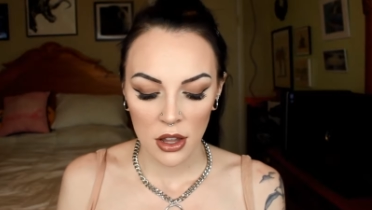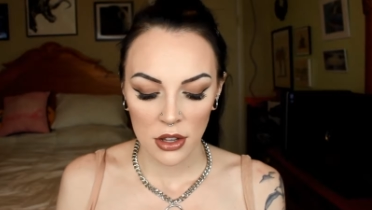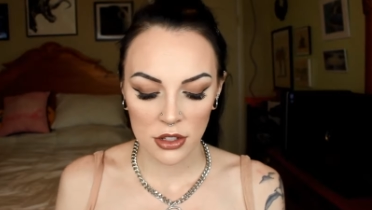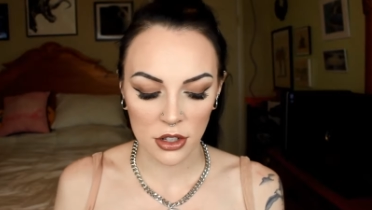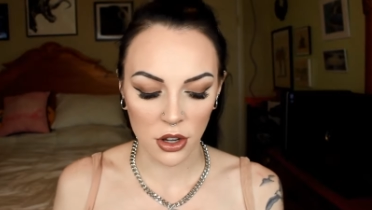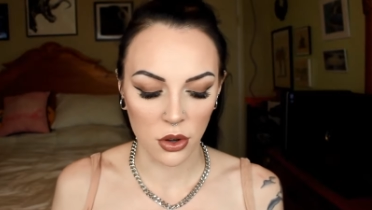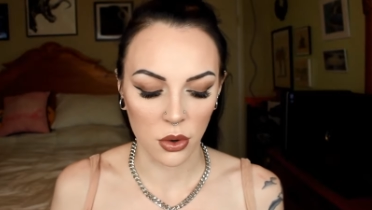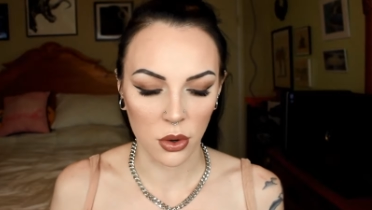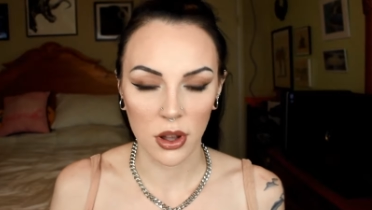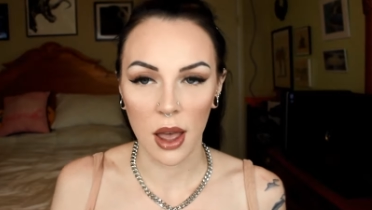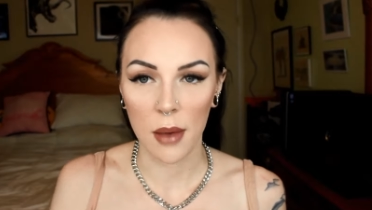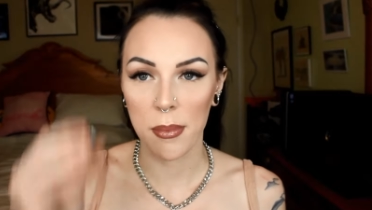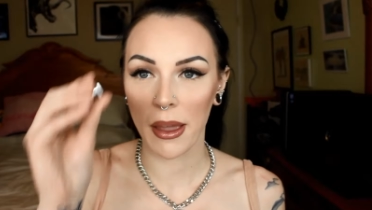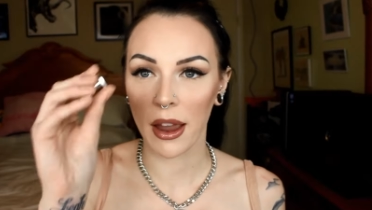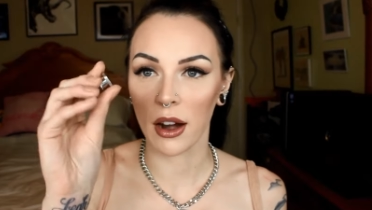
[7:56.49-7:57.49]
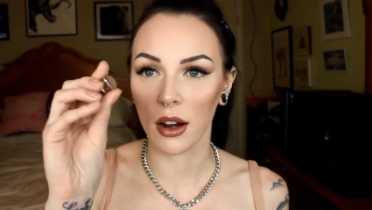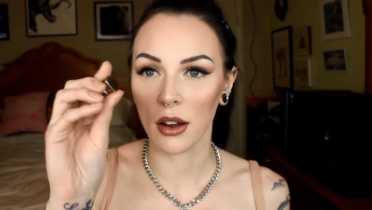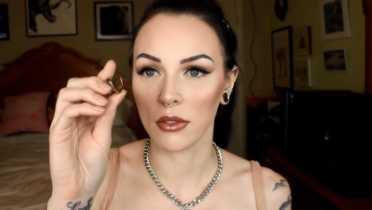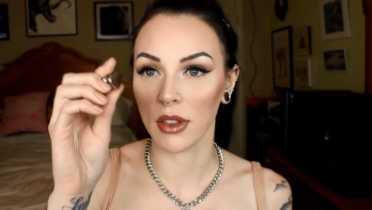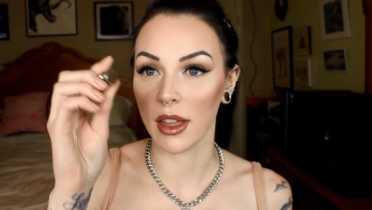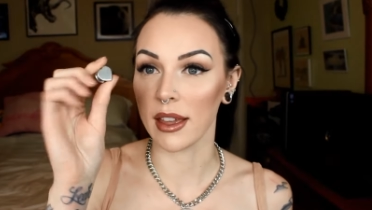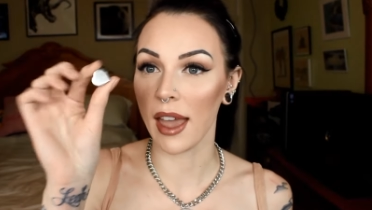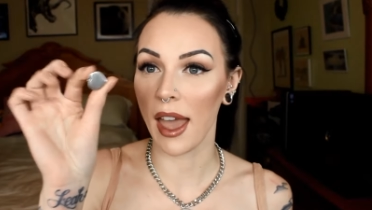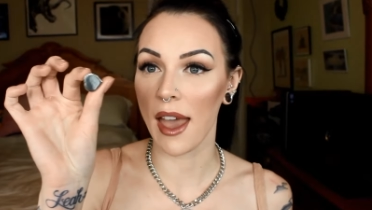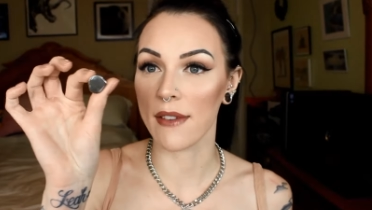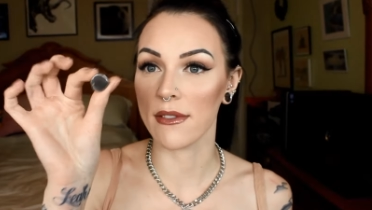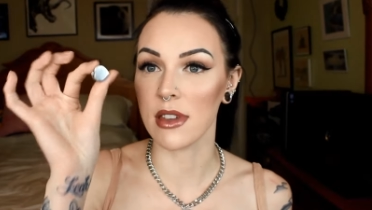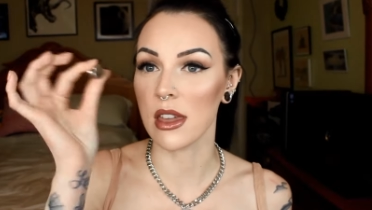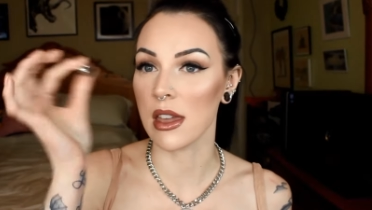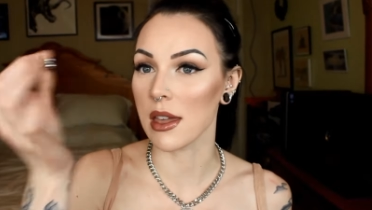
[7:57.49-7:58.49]
So a pair of like
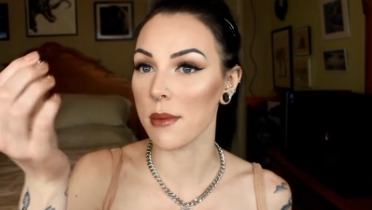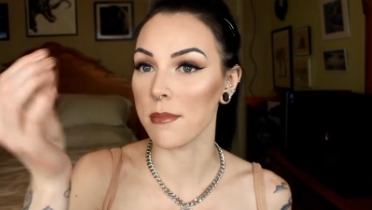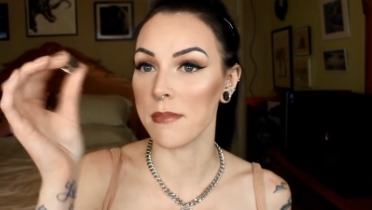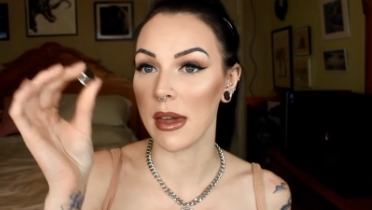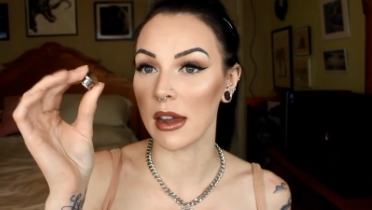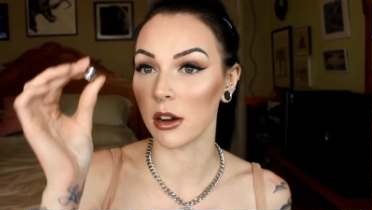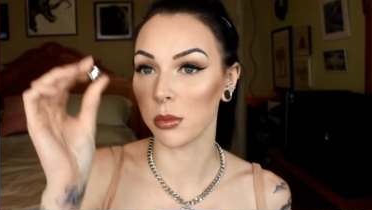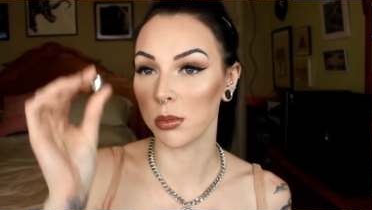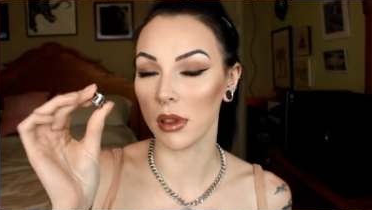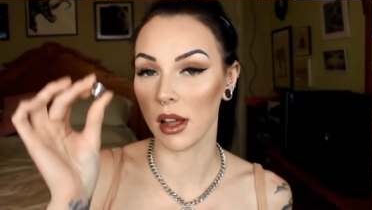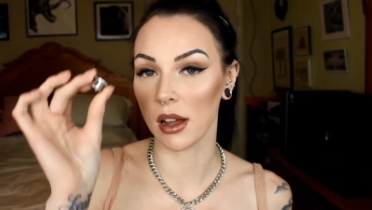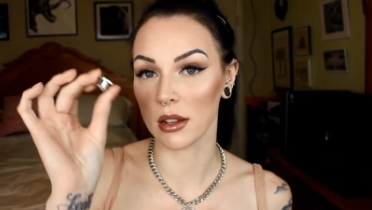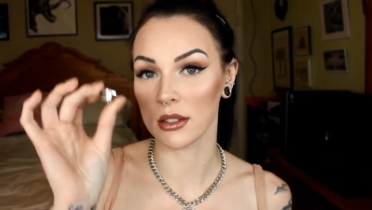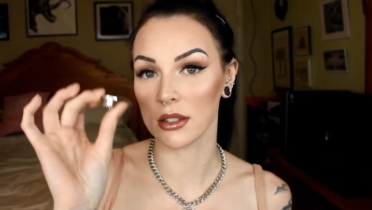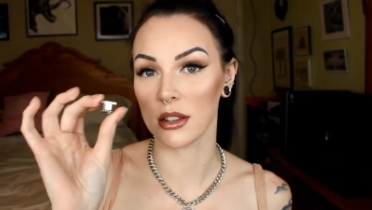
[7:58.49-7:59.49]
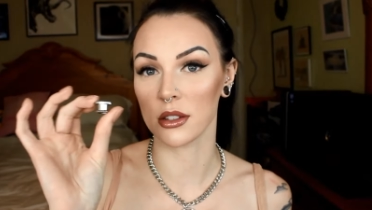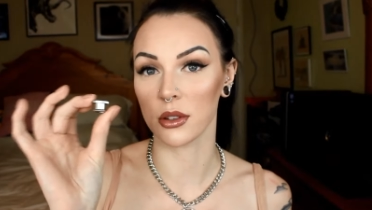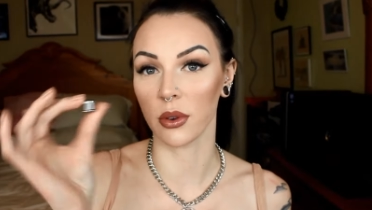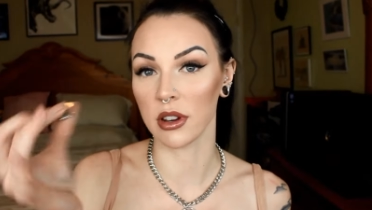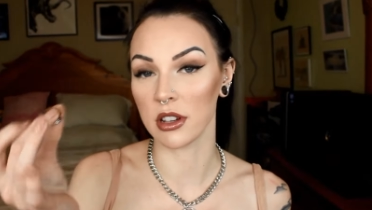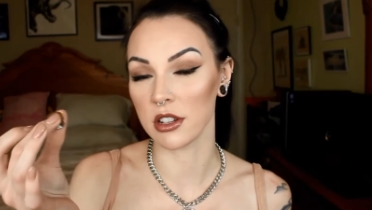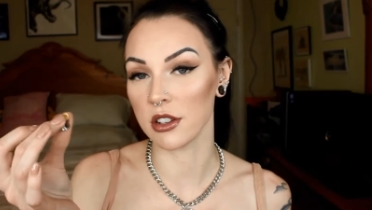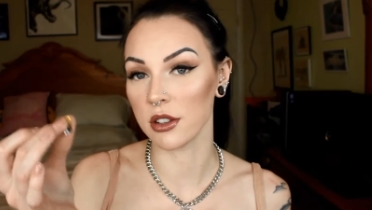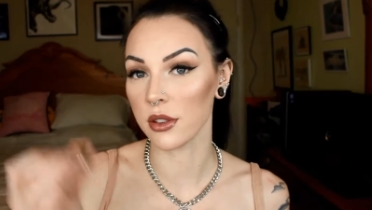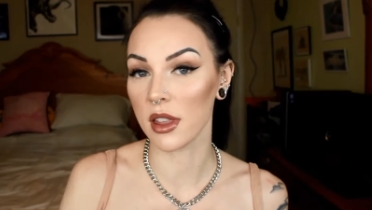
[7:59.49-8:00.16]
heavy metal plugs is going to do